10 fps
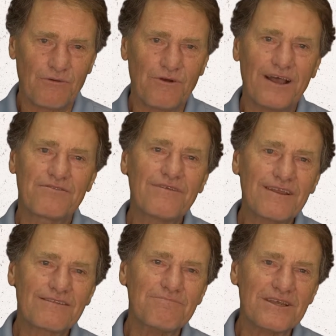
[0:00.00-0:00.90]
Well, I
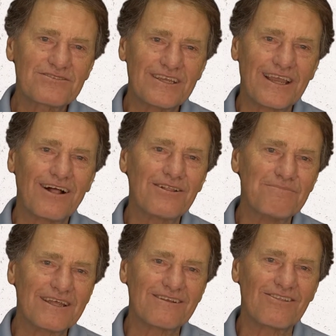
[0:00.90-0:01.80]
think the missing
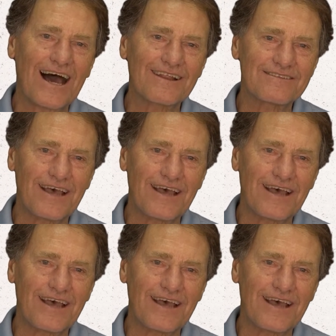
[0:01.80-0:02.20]
element a lot of